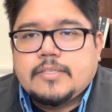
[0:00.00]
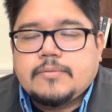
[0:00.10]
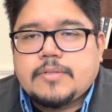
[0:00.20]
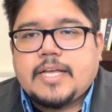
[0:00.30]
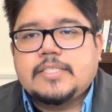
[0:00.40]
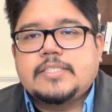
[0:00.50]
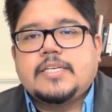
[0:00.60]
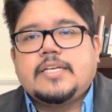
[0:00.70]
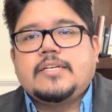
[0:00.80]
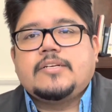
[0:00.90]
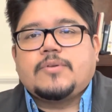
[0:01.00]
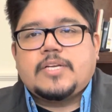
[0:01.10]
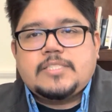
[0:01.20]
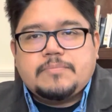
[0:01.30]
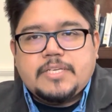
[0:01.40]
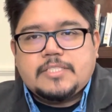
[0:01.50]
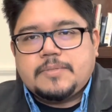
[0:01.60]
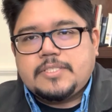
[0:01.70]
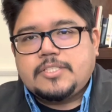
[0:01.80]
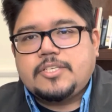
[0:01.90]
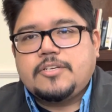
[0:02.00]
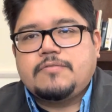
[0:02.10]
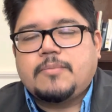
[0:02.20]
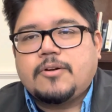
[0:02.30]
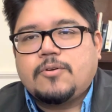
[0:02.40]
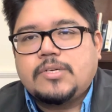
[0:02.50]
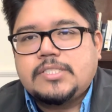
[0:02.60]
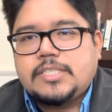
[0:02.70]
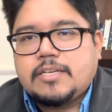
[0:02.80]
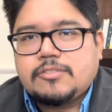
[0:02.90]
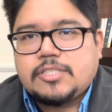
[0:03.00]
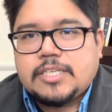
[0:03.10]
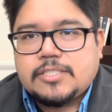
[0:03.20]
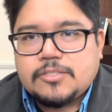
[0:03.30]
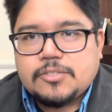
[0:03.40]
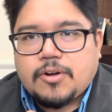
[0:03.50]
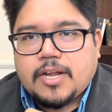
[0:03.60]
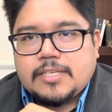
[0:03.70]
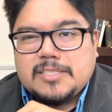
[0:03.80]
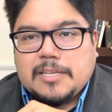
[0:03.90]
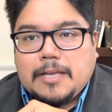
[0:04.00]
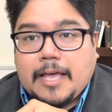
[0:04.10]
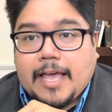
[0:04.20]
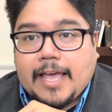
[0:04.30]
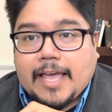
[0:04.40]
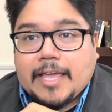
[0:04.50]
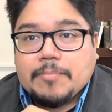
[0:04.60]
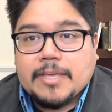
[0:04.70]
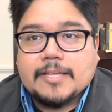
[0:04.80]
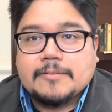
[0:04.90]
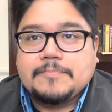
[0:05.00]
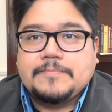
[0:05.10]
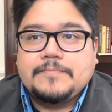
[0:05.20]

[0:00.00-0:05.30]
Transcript: With that said, grace and peace be to you from our Lord and Savior Jesus Christ. Amen.